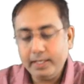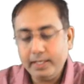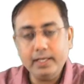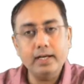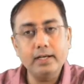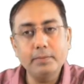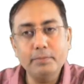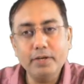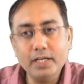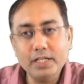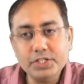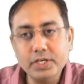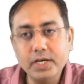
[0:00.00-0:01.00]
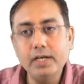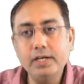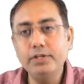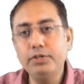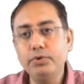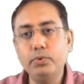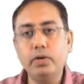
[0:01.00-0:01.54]
Any unimmunized
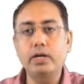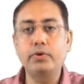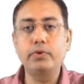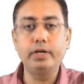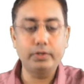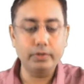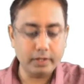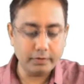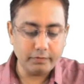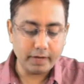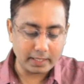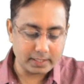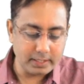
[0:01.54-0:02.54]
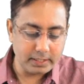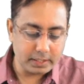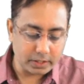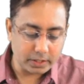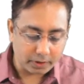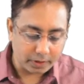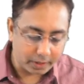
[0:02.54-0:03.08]
child, you are going to give
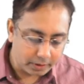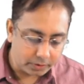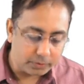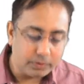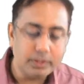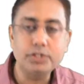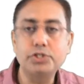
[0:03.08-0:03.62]
vaccines according to